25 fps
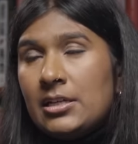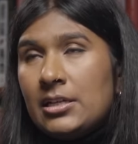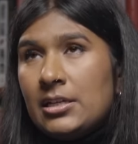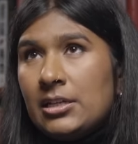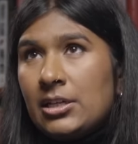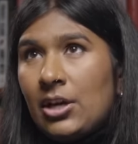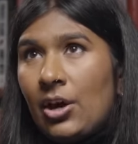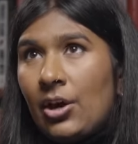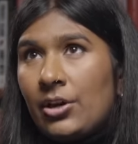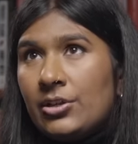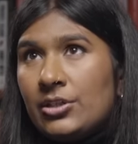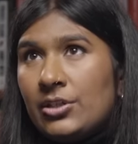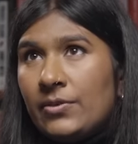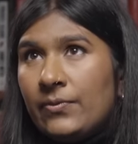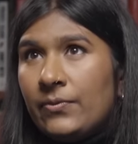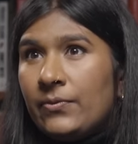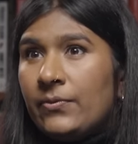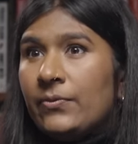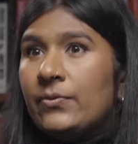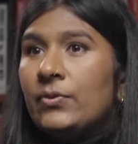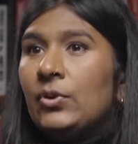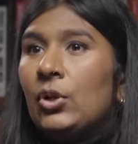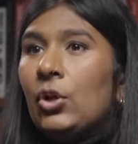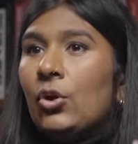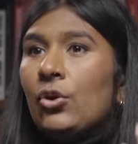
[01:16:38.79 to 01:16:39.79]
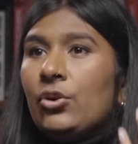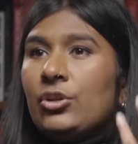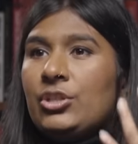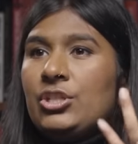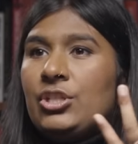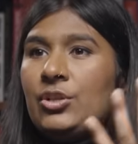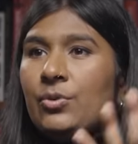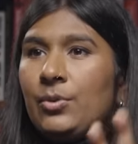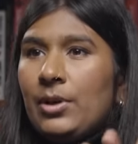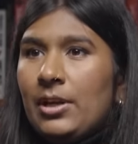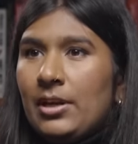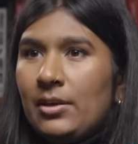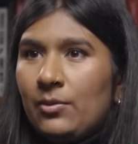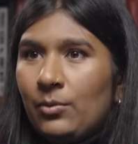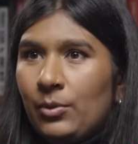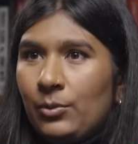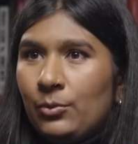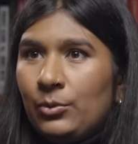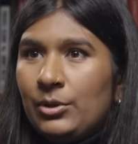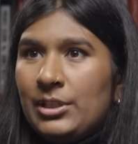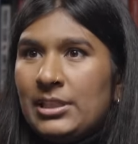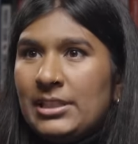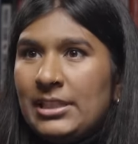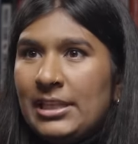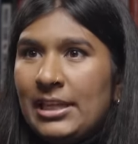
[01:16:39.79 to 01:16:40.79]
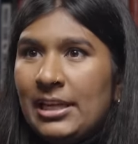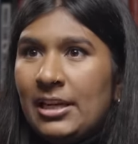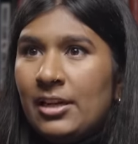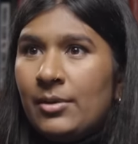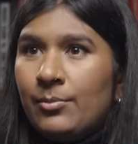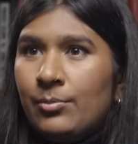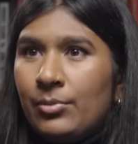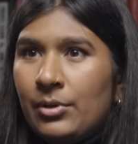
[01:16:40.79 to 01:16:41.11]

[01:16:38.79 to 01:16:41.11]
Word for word: kind of flock to it when we see it,